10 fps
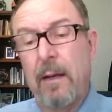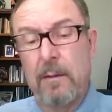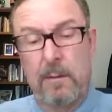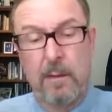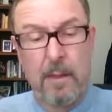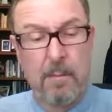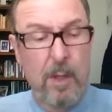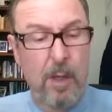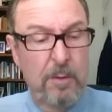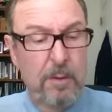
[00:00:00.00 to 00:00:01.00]
as
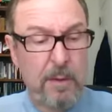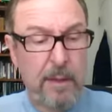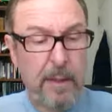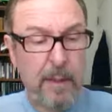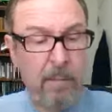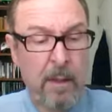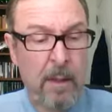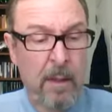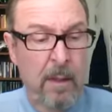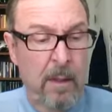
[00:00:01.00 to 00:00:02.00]
Moses did
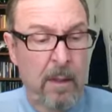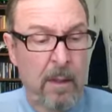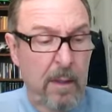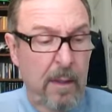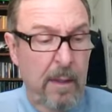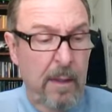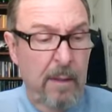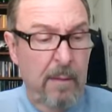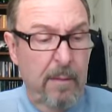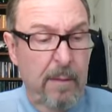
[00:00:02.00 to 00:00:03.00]

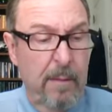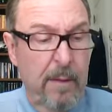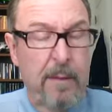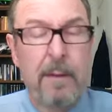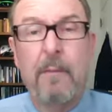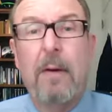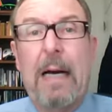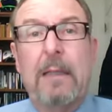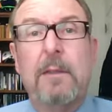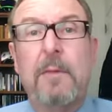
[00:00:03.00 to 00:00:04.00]
at the
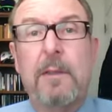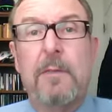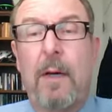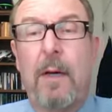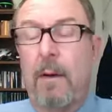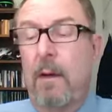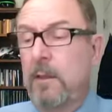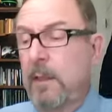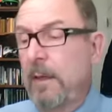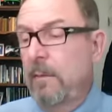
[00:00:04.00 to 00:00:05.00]
advice of his father-in-law
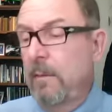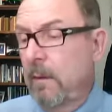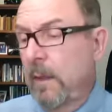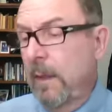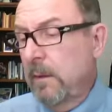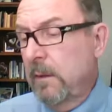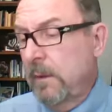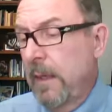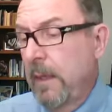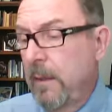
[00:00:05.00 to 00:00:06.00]
Jethro in
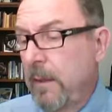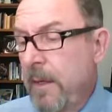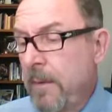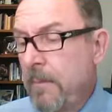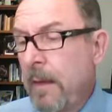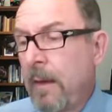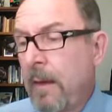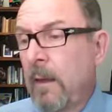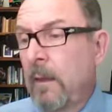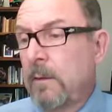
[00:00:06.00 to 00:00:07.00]
Exodus 18,
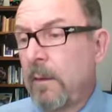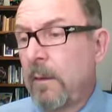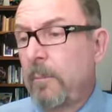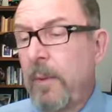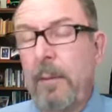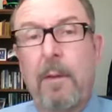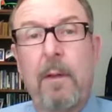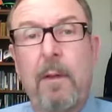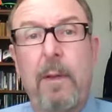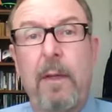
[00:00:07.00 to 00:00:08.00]
so that people are
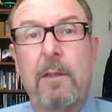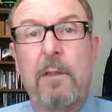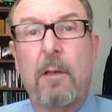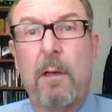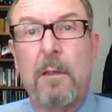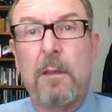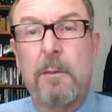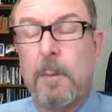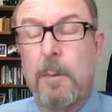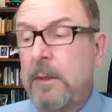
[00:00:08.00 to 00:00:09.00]
going to be in charge of
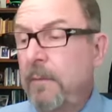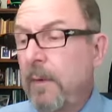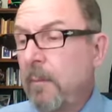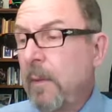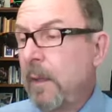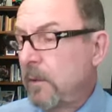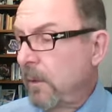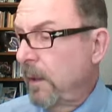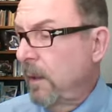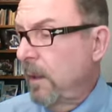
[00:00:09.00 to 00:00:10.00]
specific
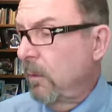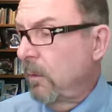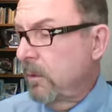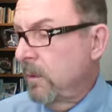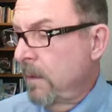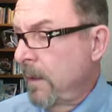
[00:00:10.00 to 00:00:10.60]
ministry goals